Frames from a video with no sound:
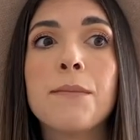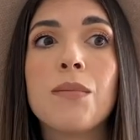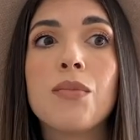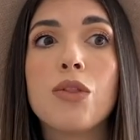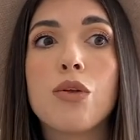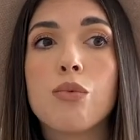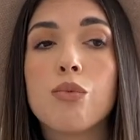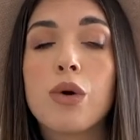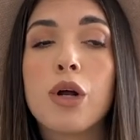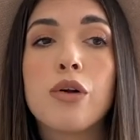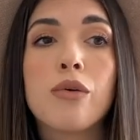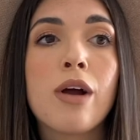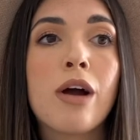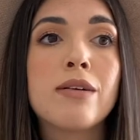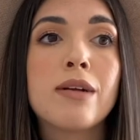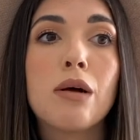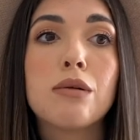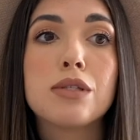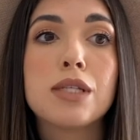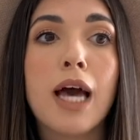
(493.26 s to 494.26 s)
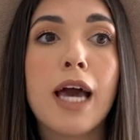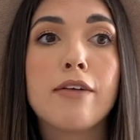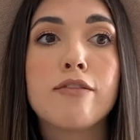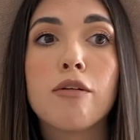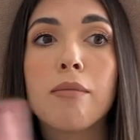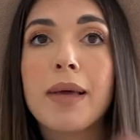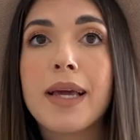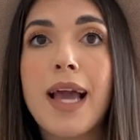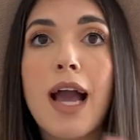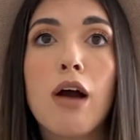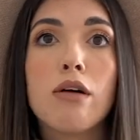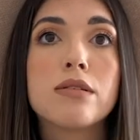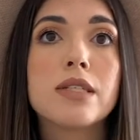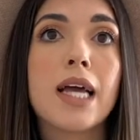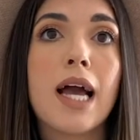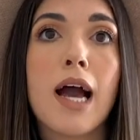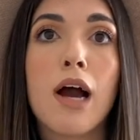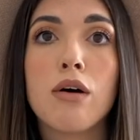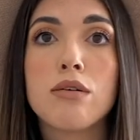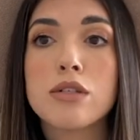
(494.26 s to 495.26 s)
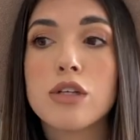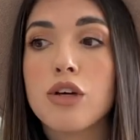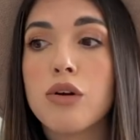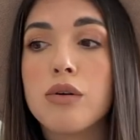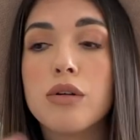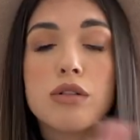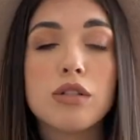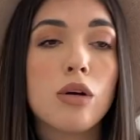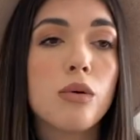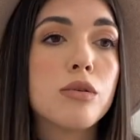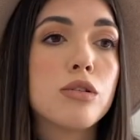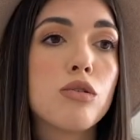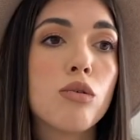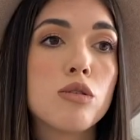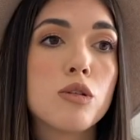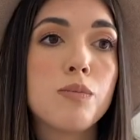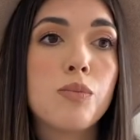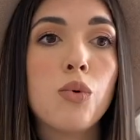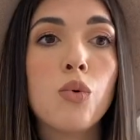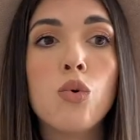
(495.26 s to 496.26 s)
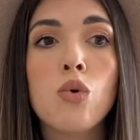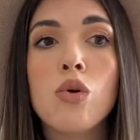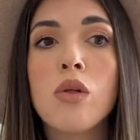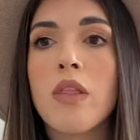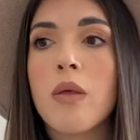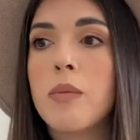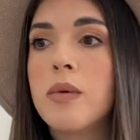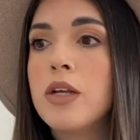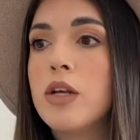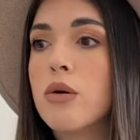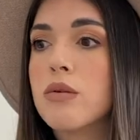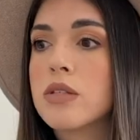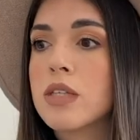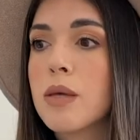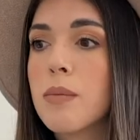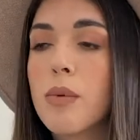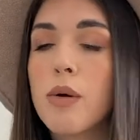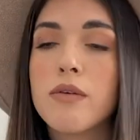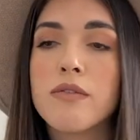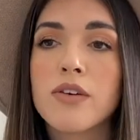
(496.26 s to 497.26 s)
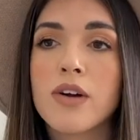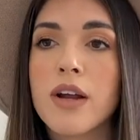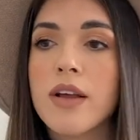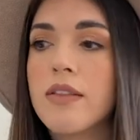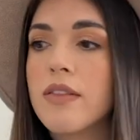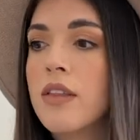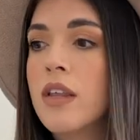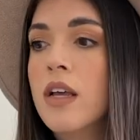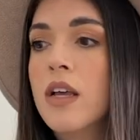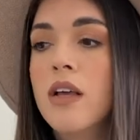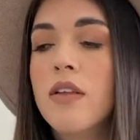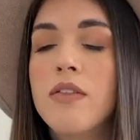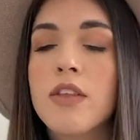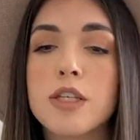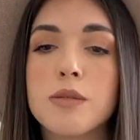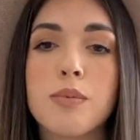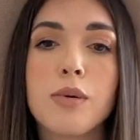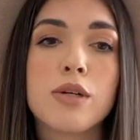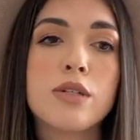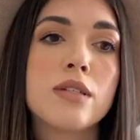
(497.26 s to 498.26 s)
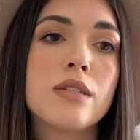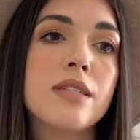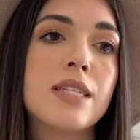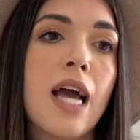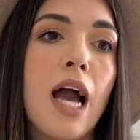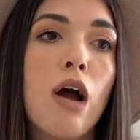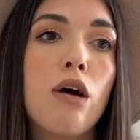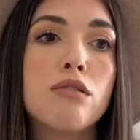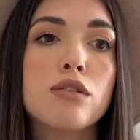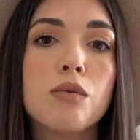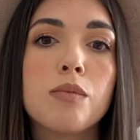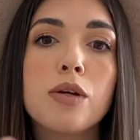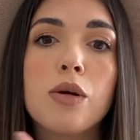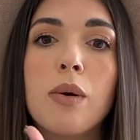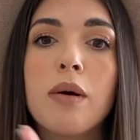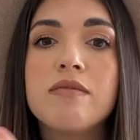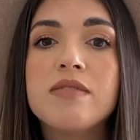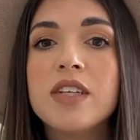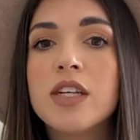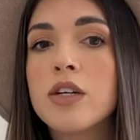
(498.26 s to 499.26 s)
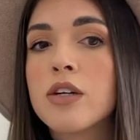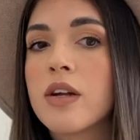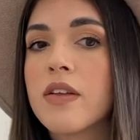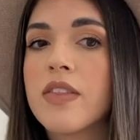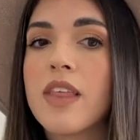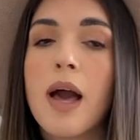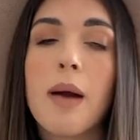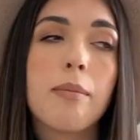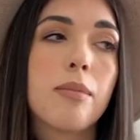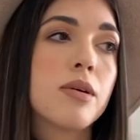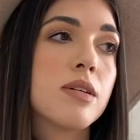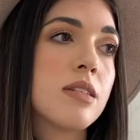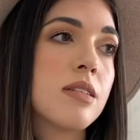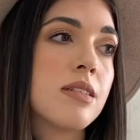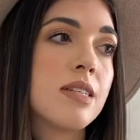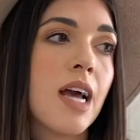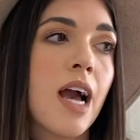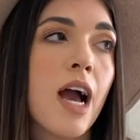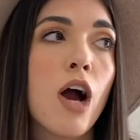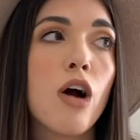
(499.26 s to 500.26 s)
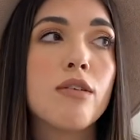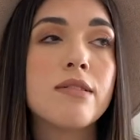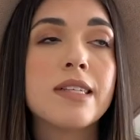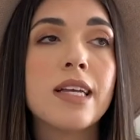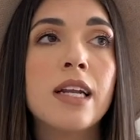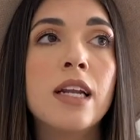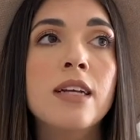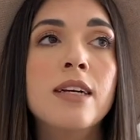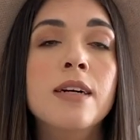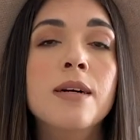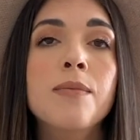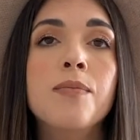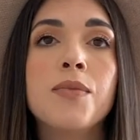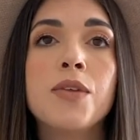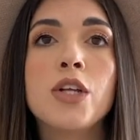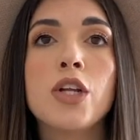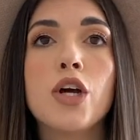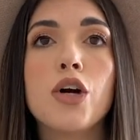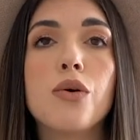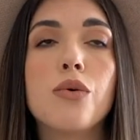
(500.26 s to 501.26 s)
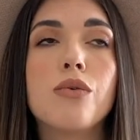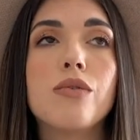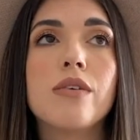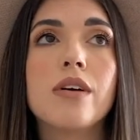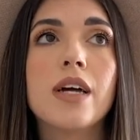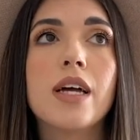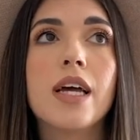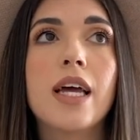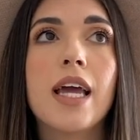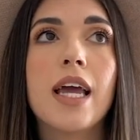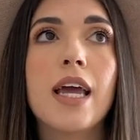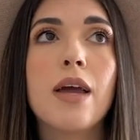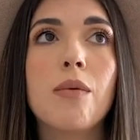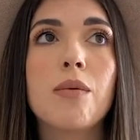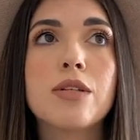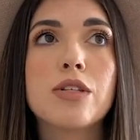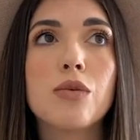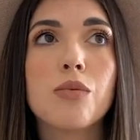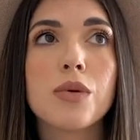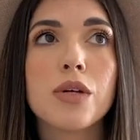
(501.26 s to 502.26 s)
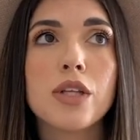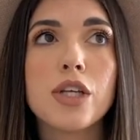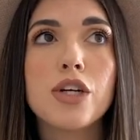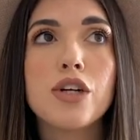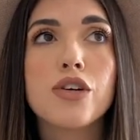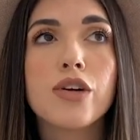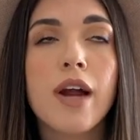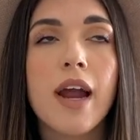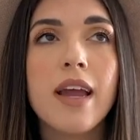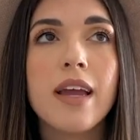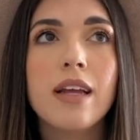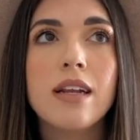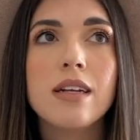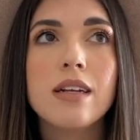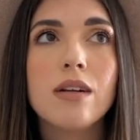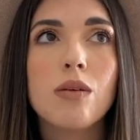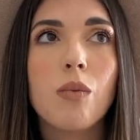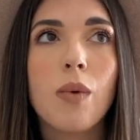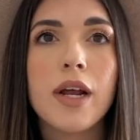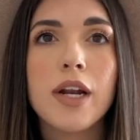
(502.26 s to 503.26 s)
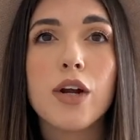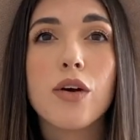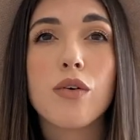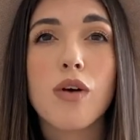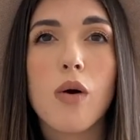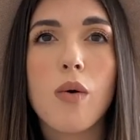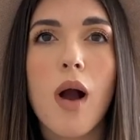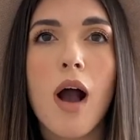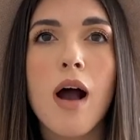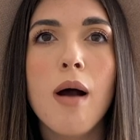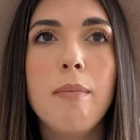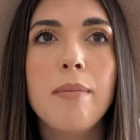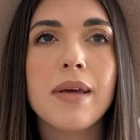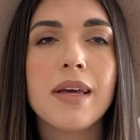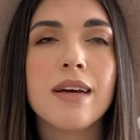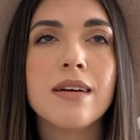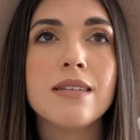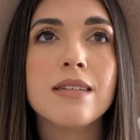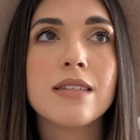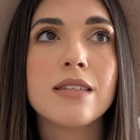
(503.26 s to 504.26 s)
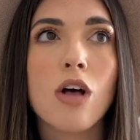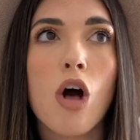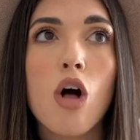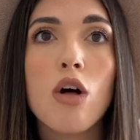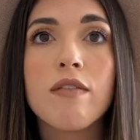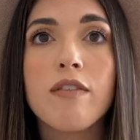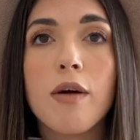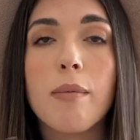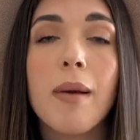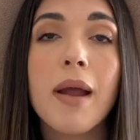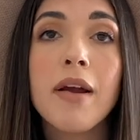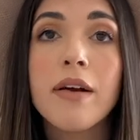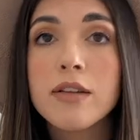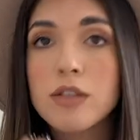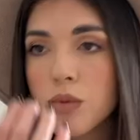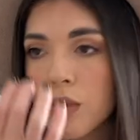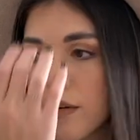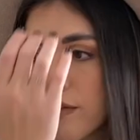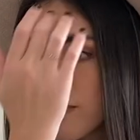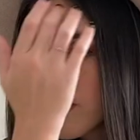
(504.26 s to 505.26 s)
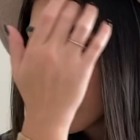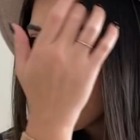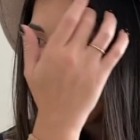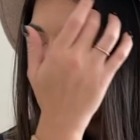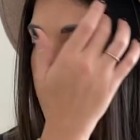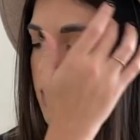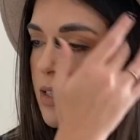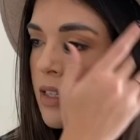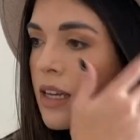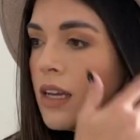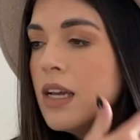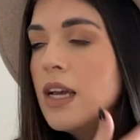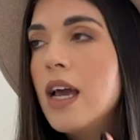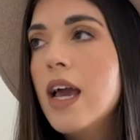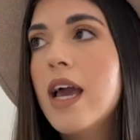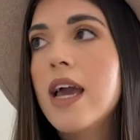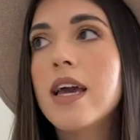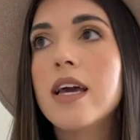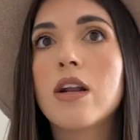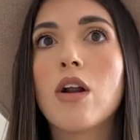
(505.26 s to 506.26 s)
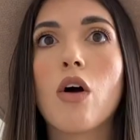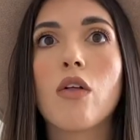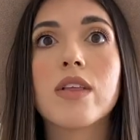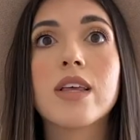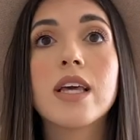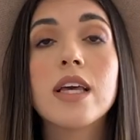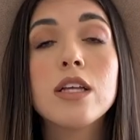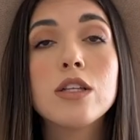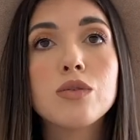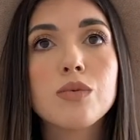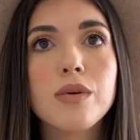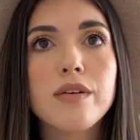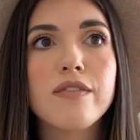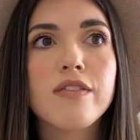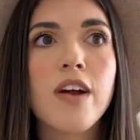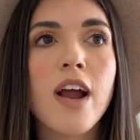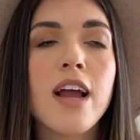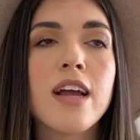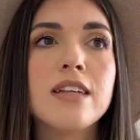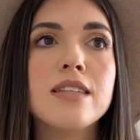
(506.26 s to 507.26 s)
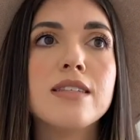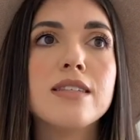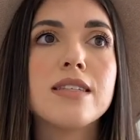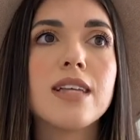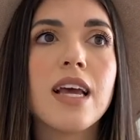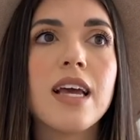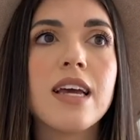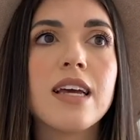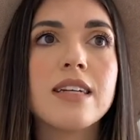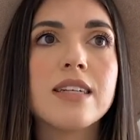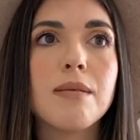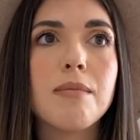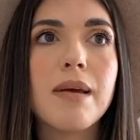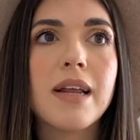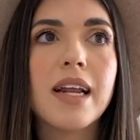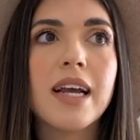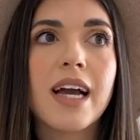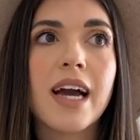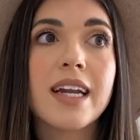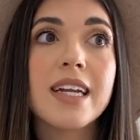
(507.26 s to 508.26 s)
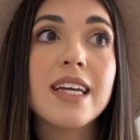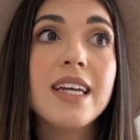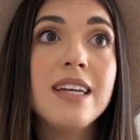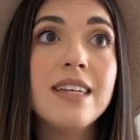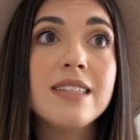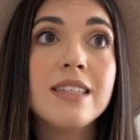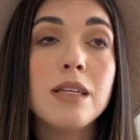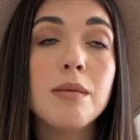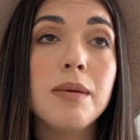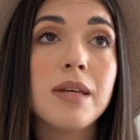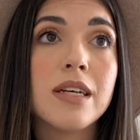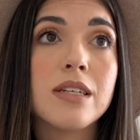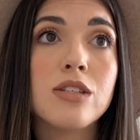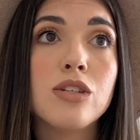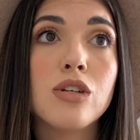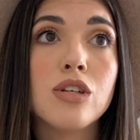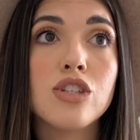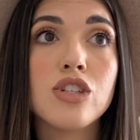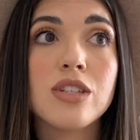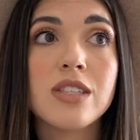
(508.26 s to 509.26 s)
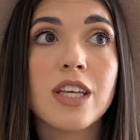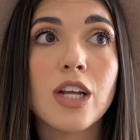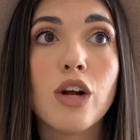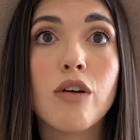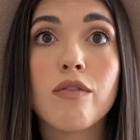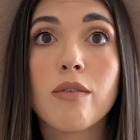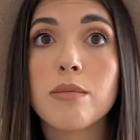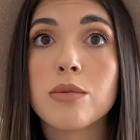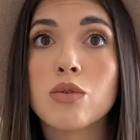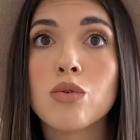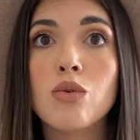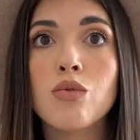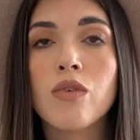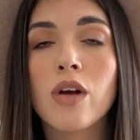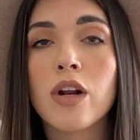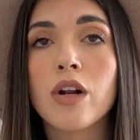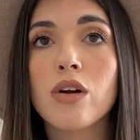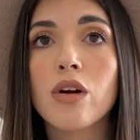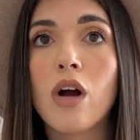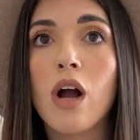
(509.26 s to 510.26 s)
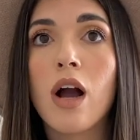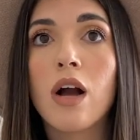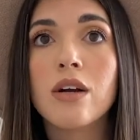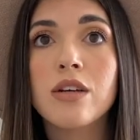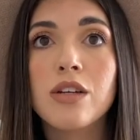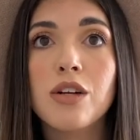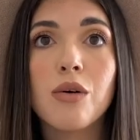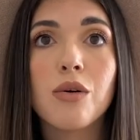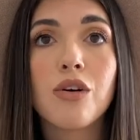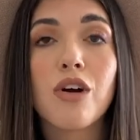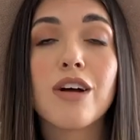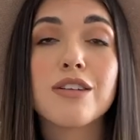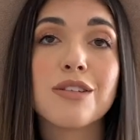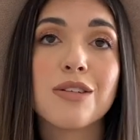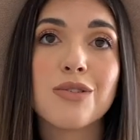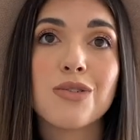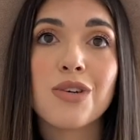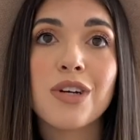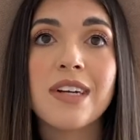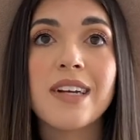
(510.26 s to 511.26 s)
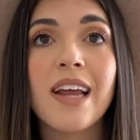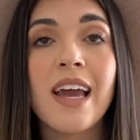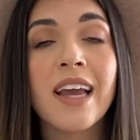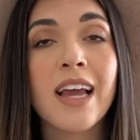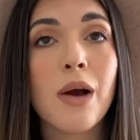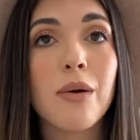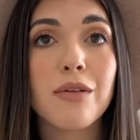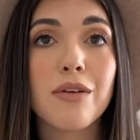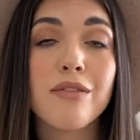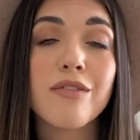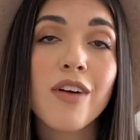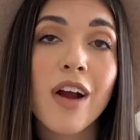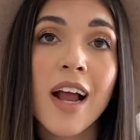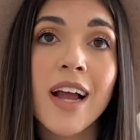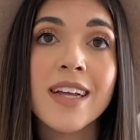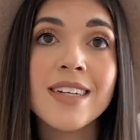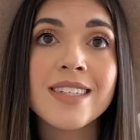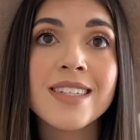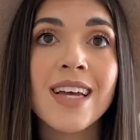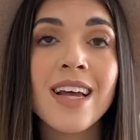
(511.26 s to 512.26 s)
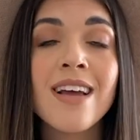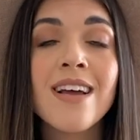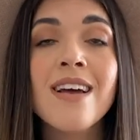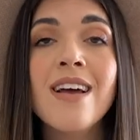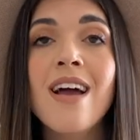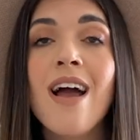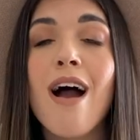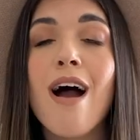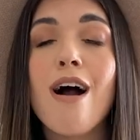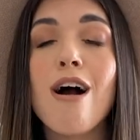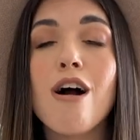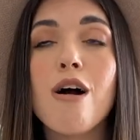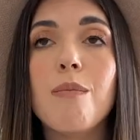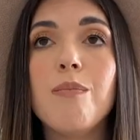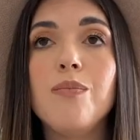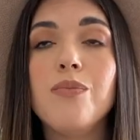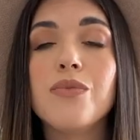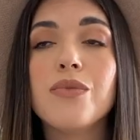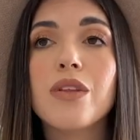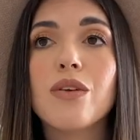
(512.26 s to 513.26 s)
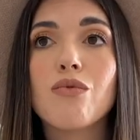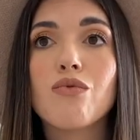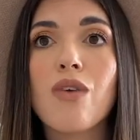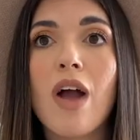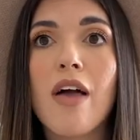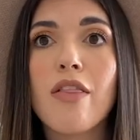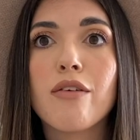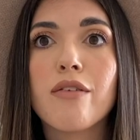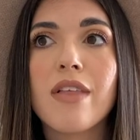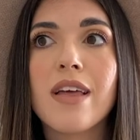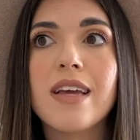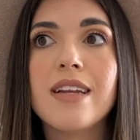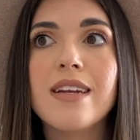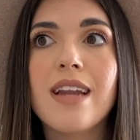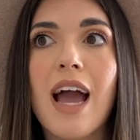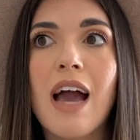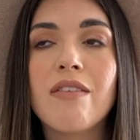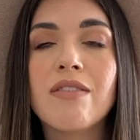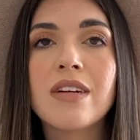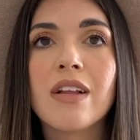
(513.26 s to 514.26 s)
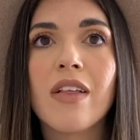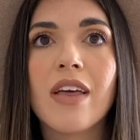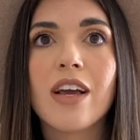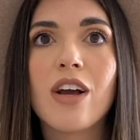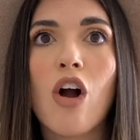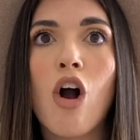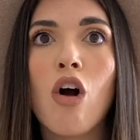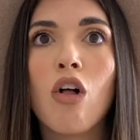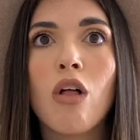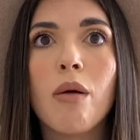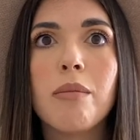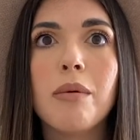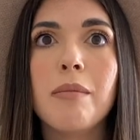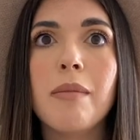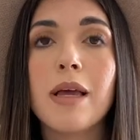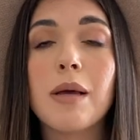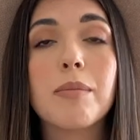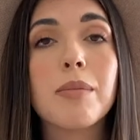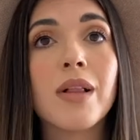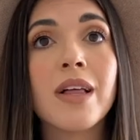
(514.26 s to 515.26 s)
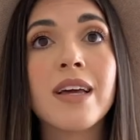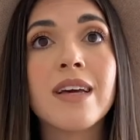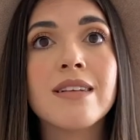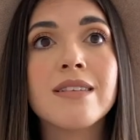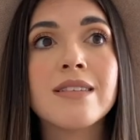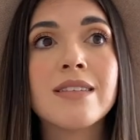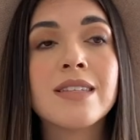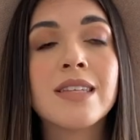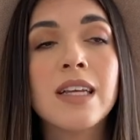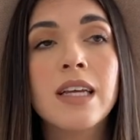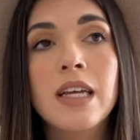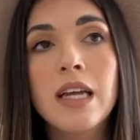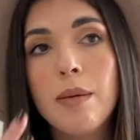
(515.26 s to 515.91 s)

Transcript: run around outside from like house to house and go to so and so's pool and then we'd go sleep over at this person's house or we go have dinner at that person's house and you know it was a really great way to grow up because all of our parents were friends and all the kids were friends and it made it kind of easy because you could just get home from school run you know across the street and hang out with your friend um, rather than having to like call up and make plans.